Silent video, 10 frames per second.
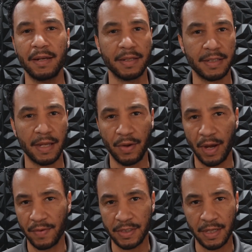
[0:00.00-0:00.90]
Let's say you
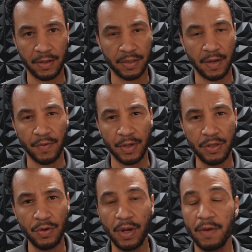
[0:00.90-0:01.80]
have it set on
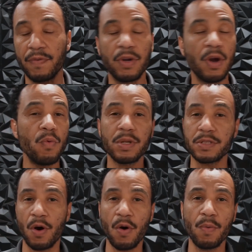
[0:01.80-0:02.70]
72. If no one's
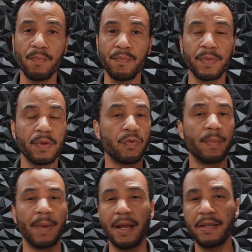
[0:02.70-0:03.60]
home
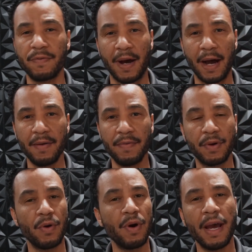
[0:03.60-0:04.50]
from 8 to 5,
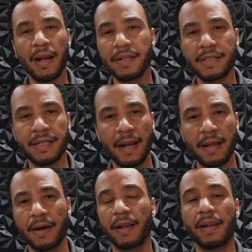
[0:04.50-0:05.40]
go ahead and set
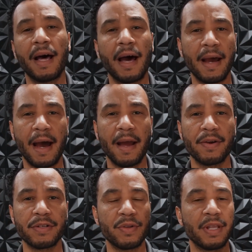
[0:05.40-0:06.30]
it a lot
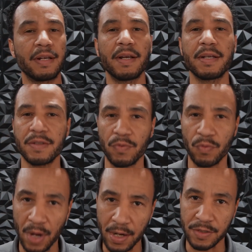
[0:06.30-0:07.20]
higher so that it doesn't
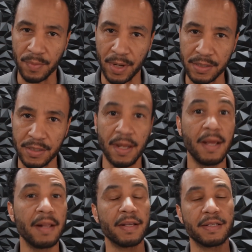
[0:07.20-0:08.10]
run as much.
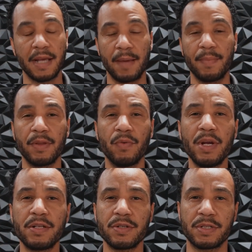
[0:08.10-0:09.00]
The same in the
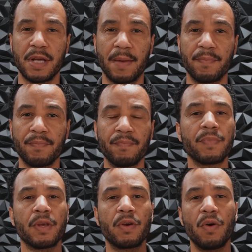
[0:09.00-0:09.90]
winter time.
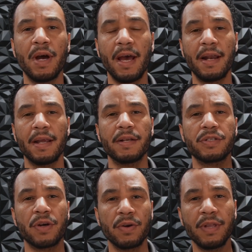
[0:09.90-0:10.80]
Go ahead and
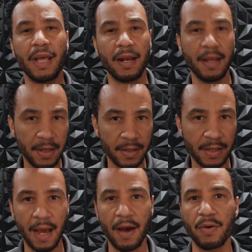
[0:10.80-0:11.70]
turn that heat
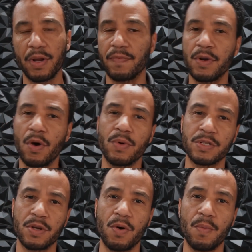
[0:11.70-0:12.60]
down if no
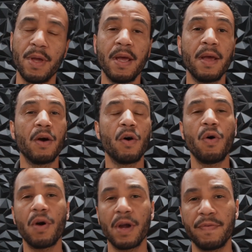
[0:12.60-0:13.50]
one's home,
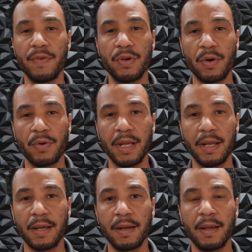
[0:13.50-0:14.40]
or if you don't need
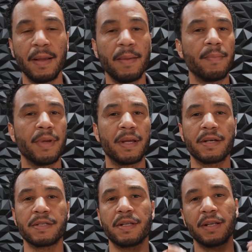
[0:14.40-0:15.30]
it,
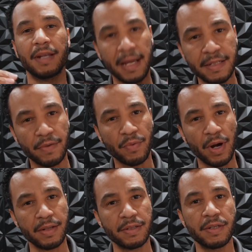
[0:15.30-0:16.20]
because the less it
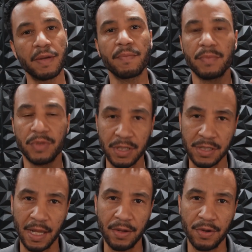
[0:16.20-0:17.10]
runs, just
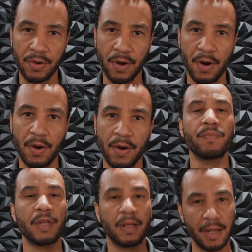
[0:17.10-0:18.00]
like your car,
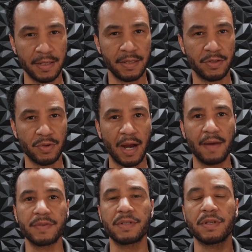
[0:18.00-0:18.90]
the less it
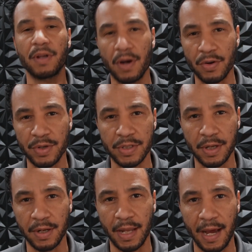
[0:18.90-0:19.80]
drives, the longer it's
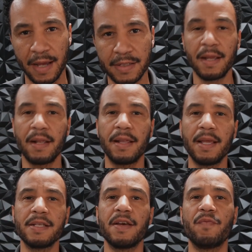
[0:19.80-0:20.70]
going to last.
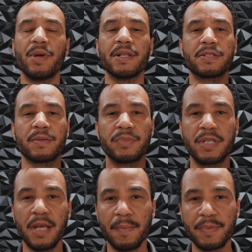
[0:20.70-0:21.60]
These have been some
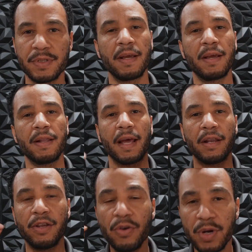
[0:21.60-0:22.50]
tips that
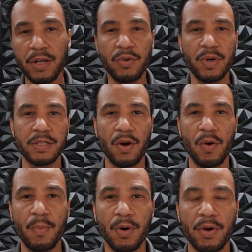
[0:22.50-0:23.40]
you can do as a
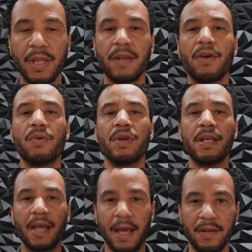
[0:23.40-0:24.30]
homeowner. They don't need
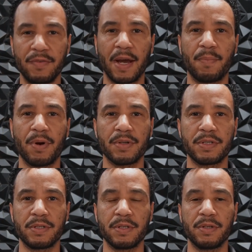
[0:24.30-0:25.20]
the HVAC
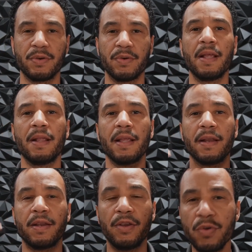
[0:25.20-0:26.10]
person to do, that
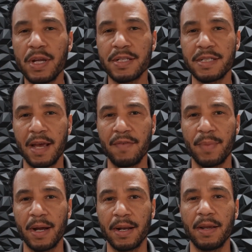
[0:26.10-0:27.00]
you can save
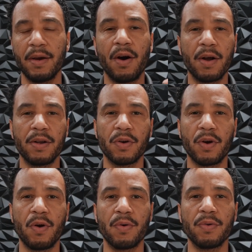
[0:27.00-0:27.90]
money on your
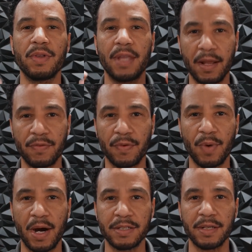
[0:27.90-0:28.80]
own. Thanks for
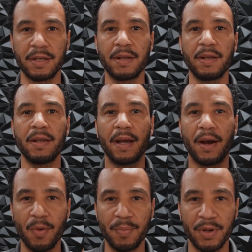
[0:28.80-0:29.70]
watching. I
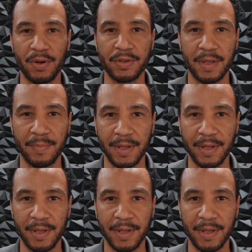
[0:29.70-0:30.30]
hope you learned something.